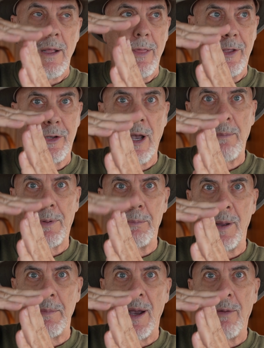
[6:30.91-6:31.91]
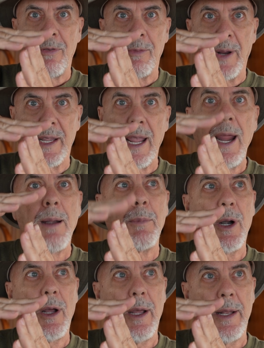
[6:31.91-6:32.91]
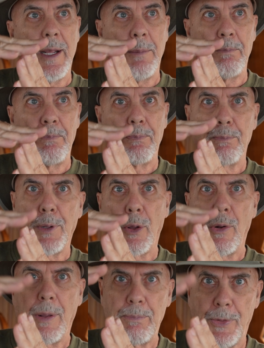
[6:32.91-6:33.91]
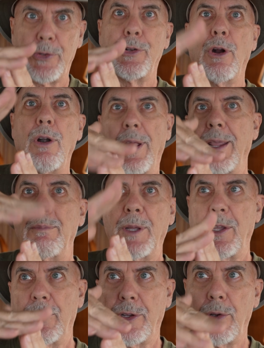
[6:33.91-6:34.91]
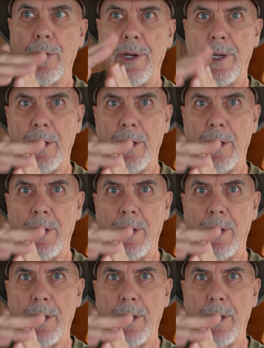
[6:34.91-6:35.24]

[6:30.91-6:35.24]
the top of my mount for my camera and then blowing up the Starlink because it couldn't,